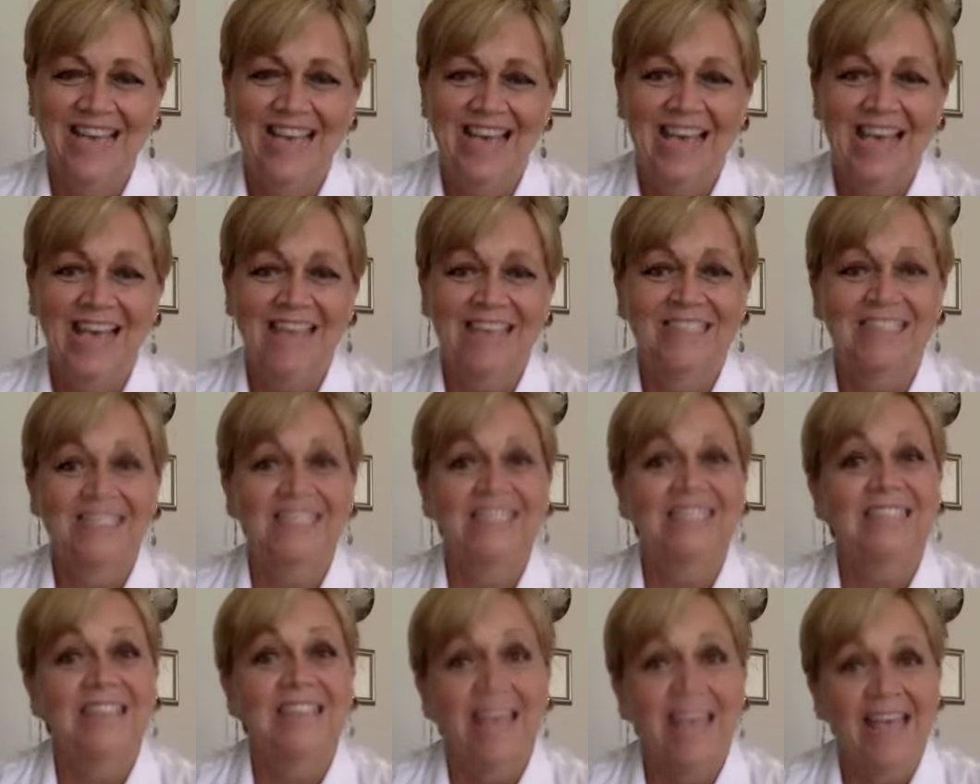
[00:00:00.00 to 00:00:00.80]
And
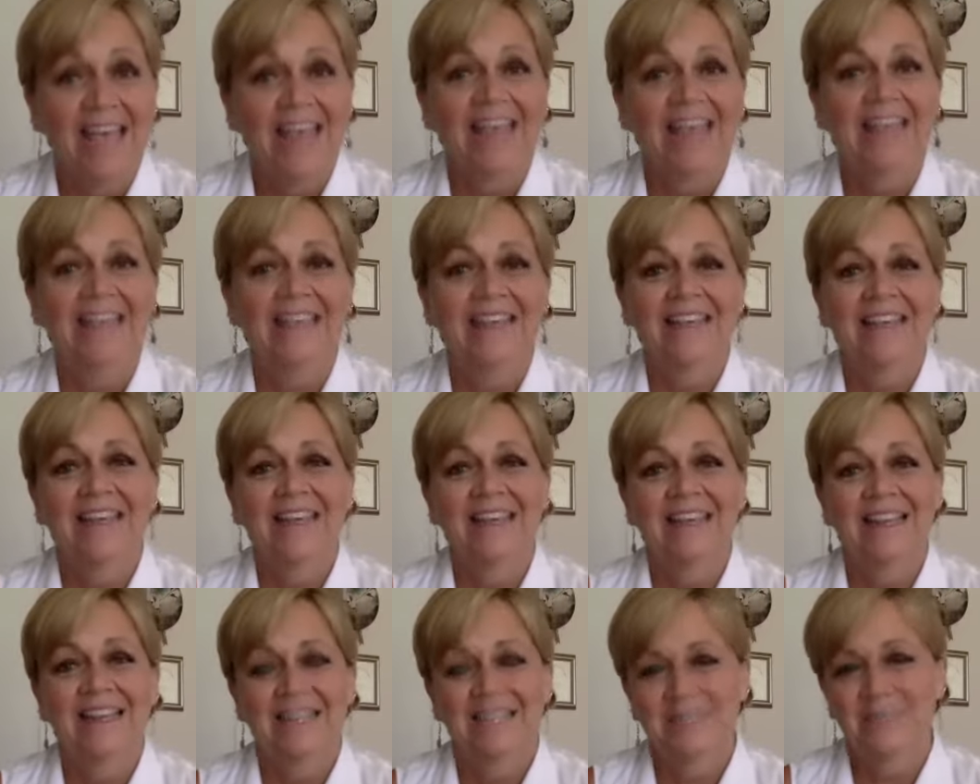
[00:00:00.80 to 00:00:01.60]
today,
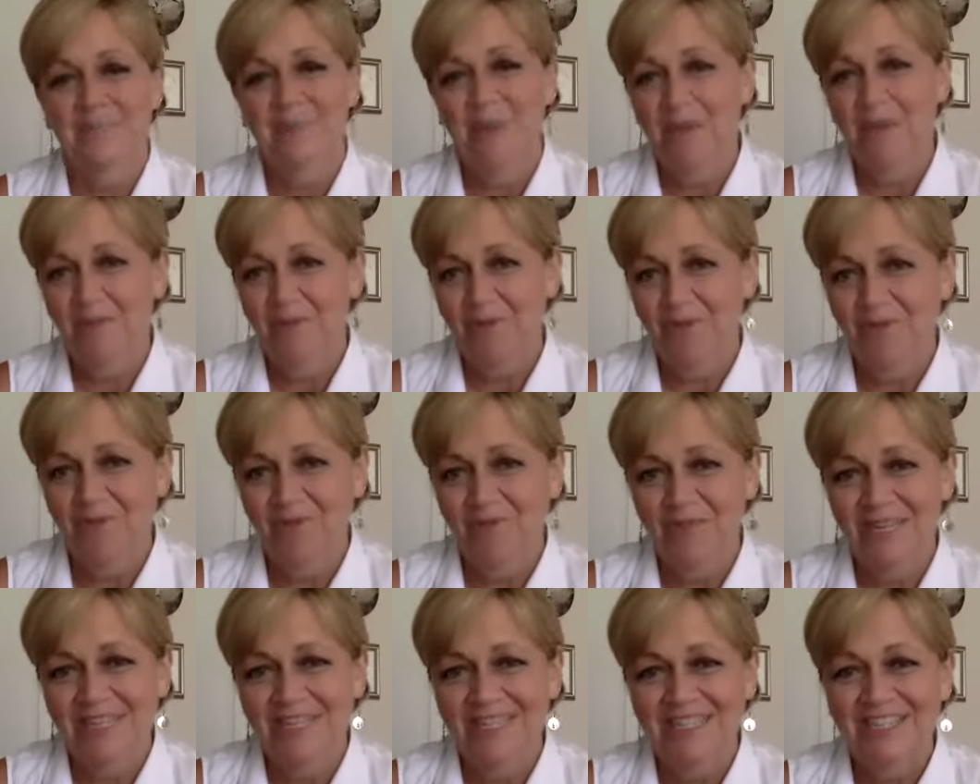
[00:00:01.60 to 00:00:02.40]
it is my
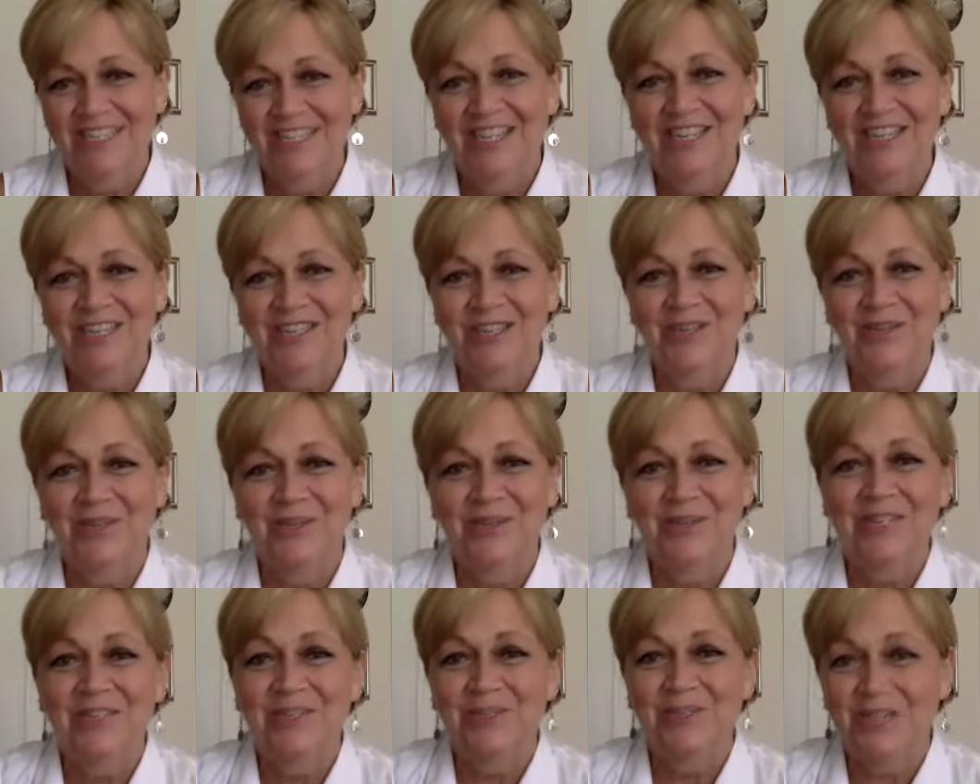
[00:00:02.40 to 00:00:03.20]
privilege to
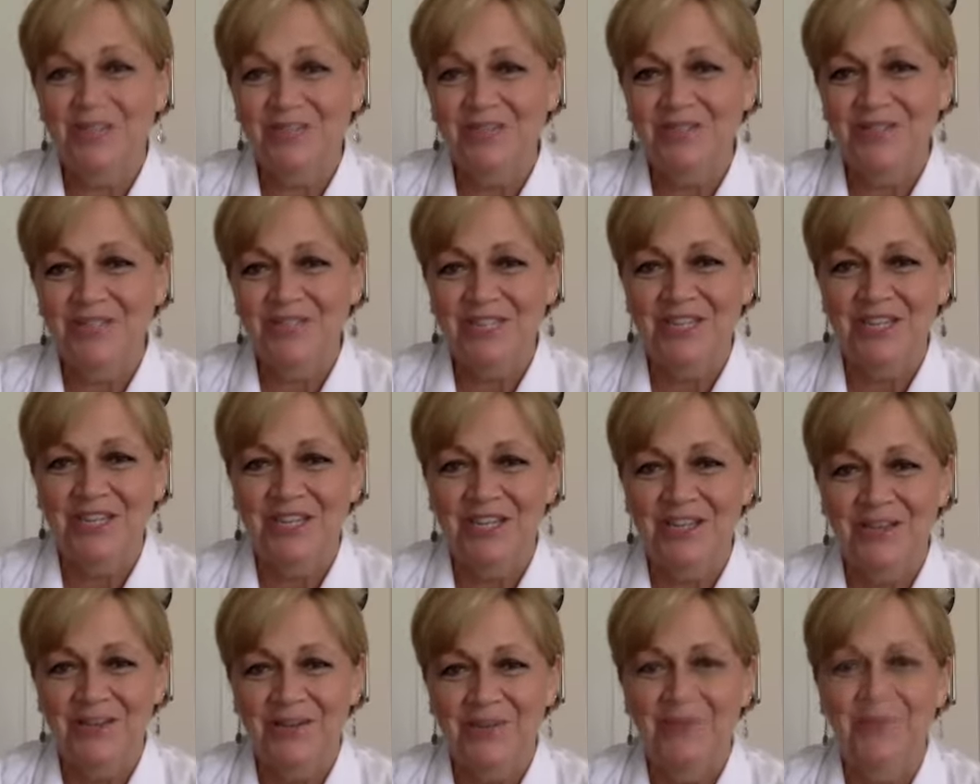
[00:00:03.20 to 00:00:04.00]
introduce to
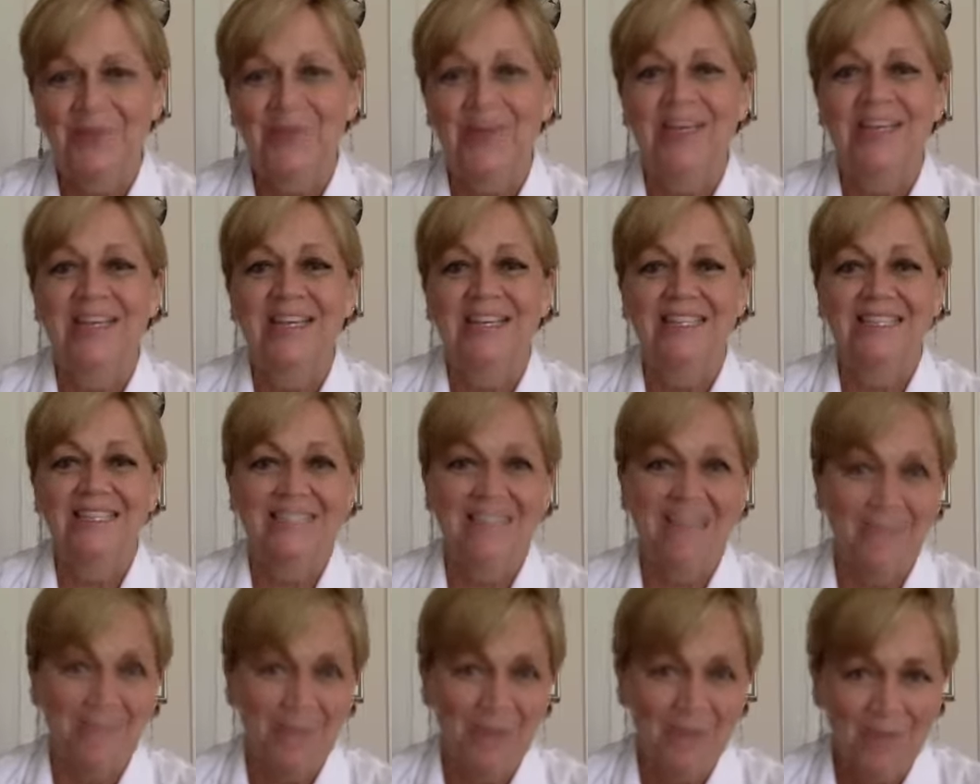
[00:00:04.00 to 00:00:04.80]
you
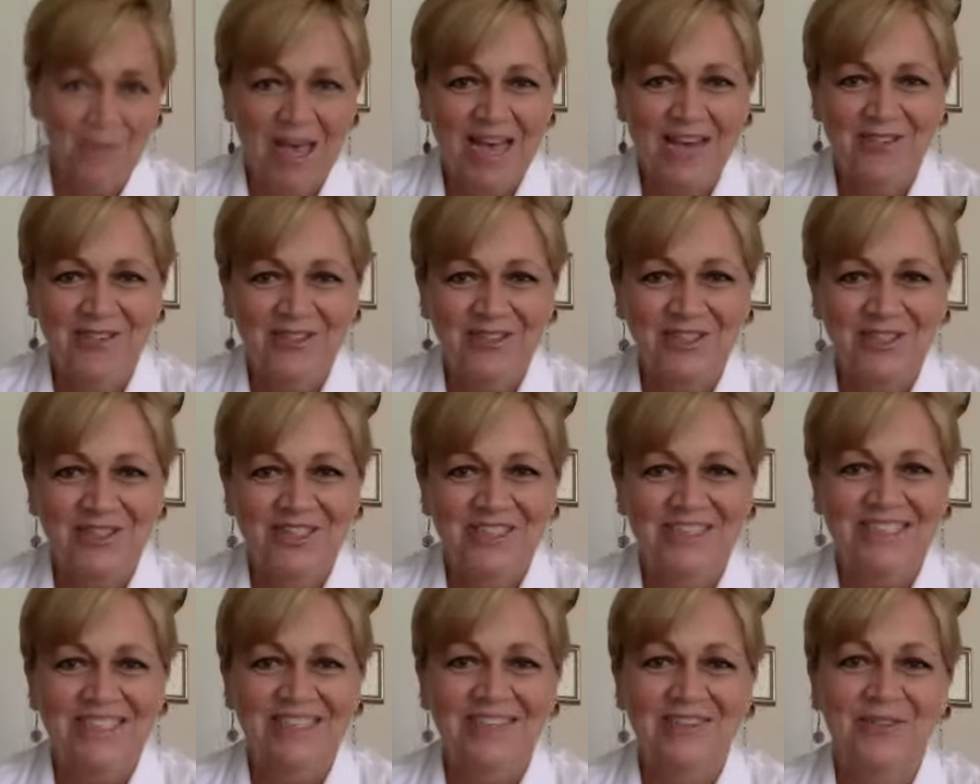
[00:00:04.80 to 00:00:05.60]
Debbie
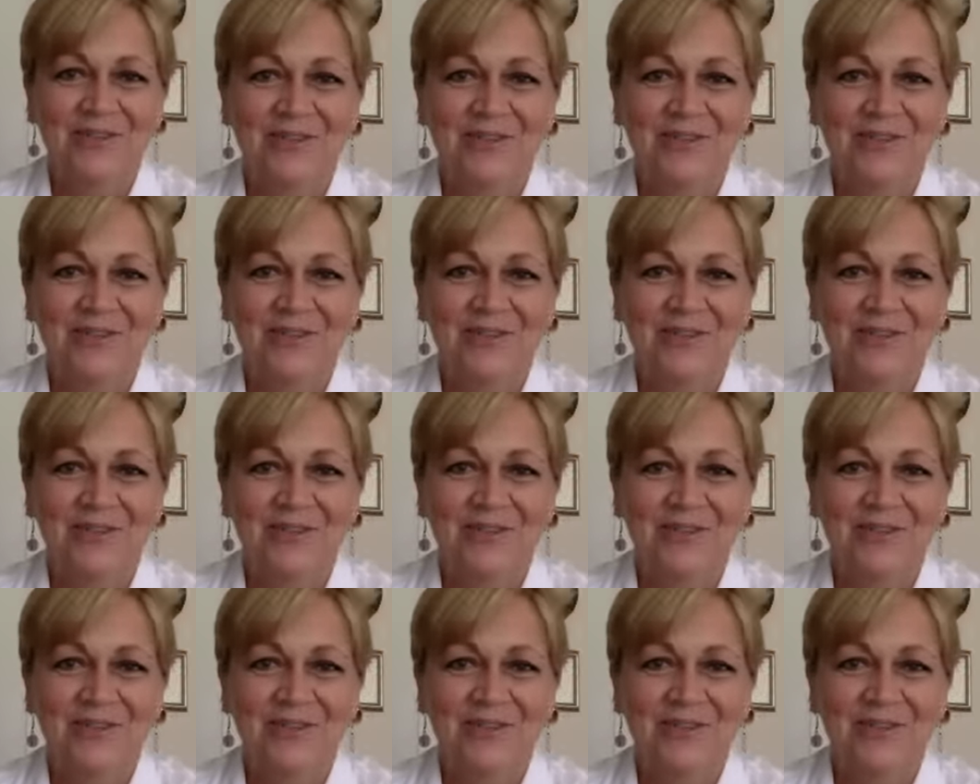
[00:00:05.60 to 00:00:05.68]
Pounders,